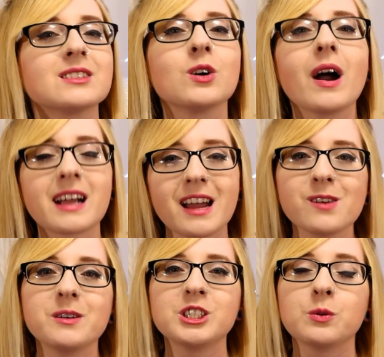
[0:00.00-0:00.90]
So I kind
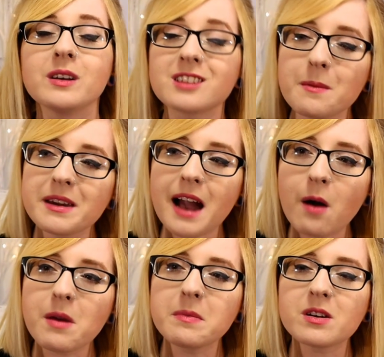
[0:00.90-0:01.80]
of wish it was coming
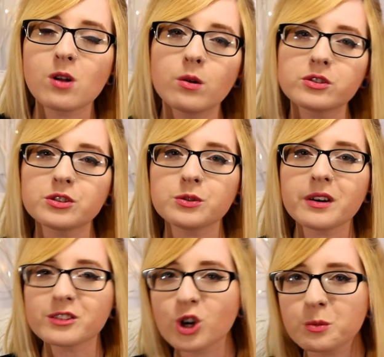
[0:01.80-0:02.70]
out maybe closer to
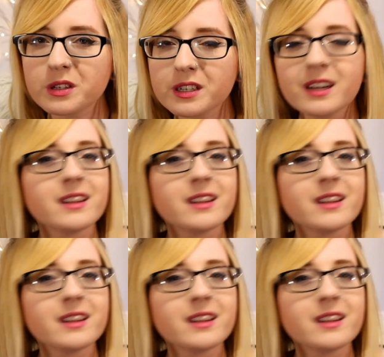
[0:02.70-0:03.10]
October.